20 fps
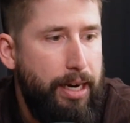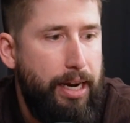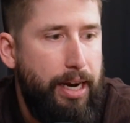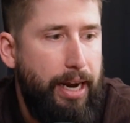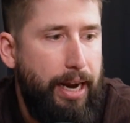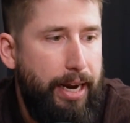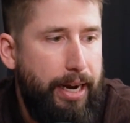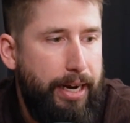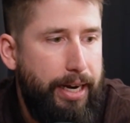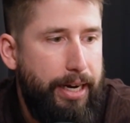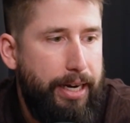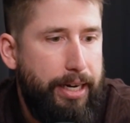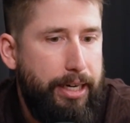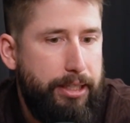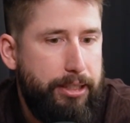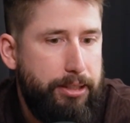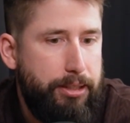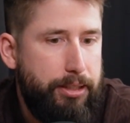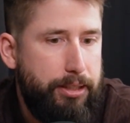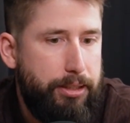
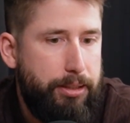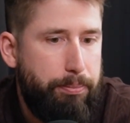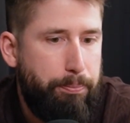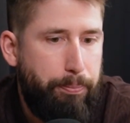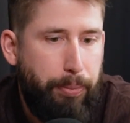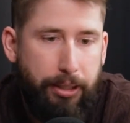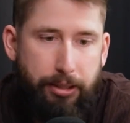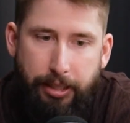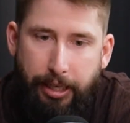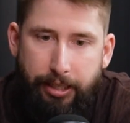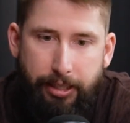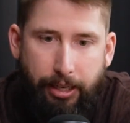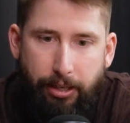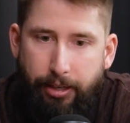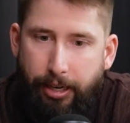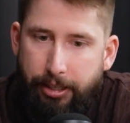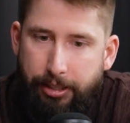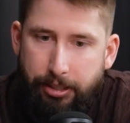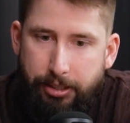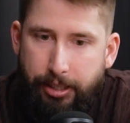But like
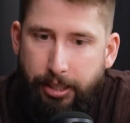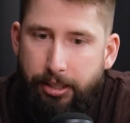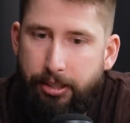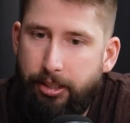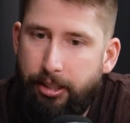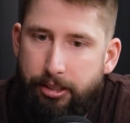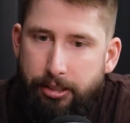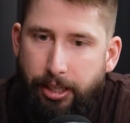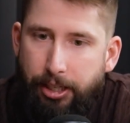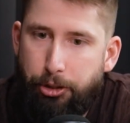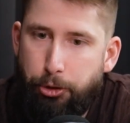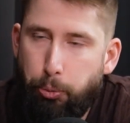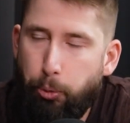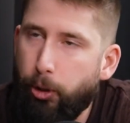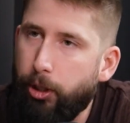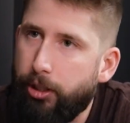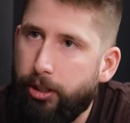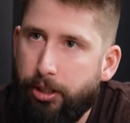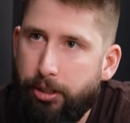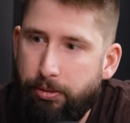anything, it takes
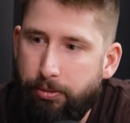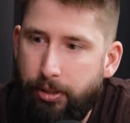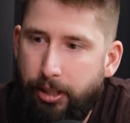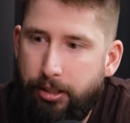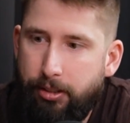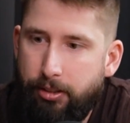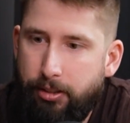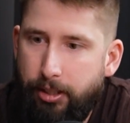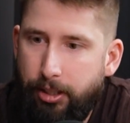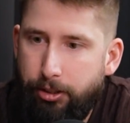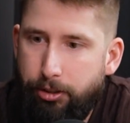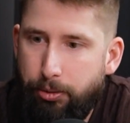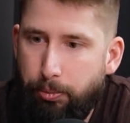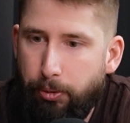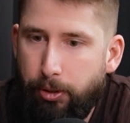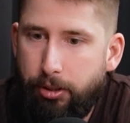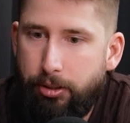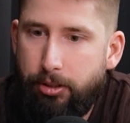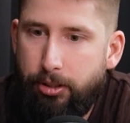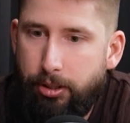work, right? It takes
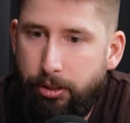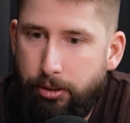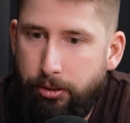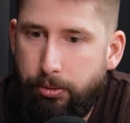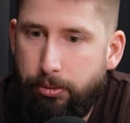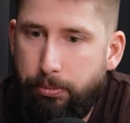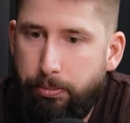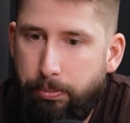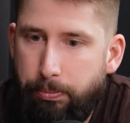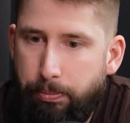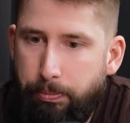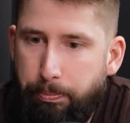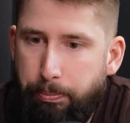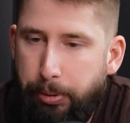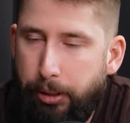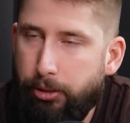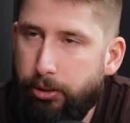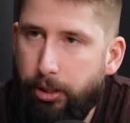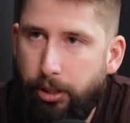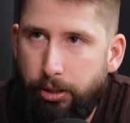work to
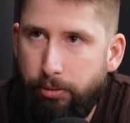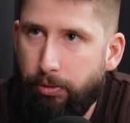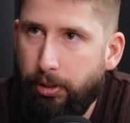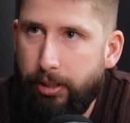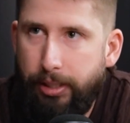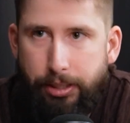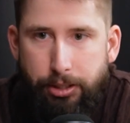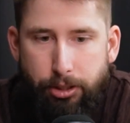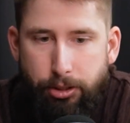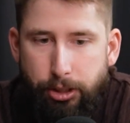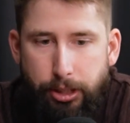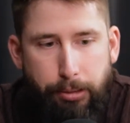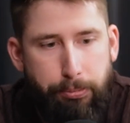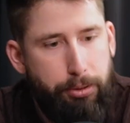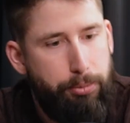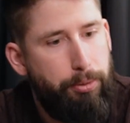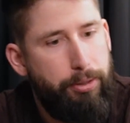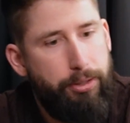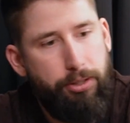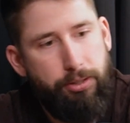build good
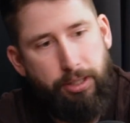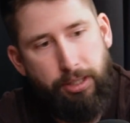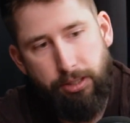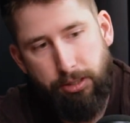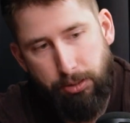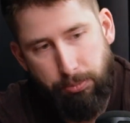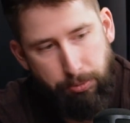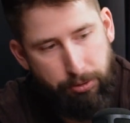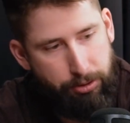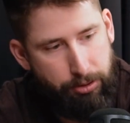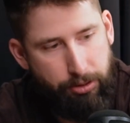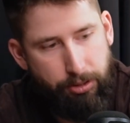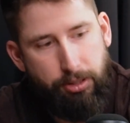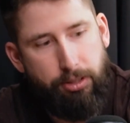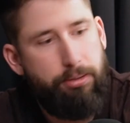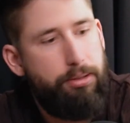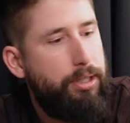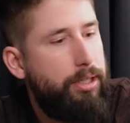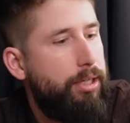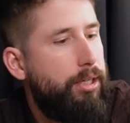relationships, whether that's with
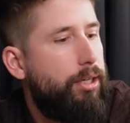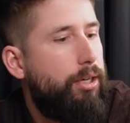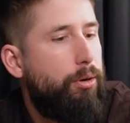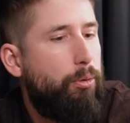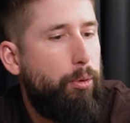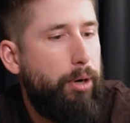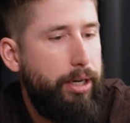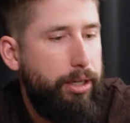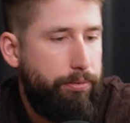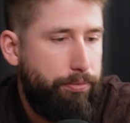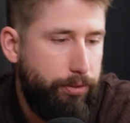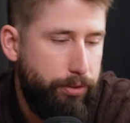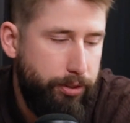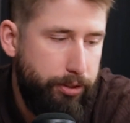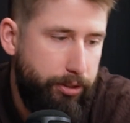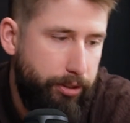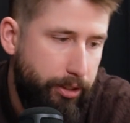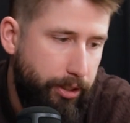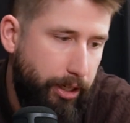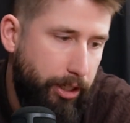your wife or
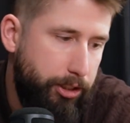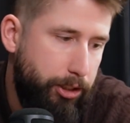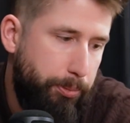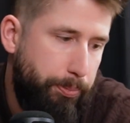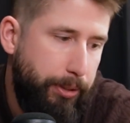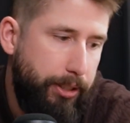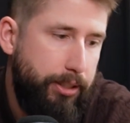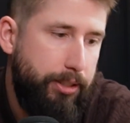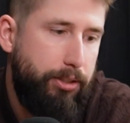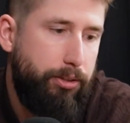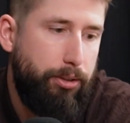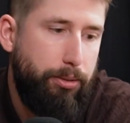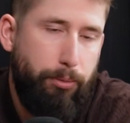your husband or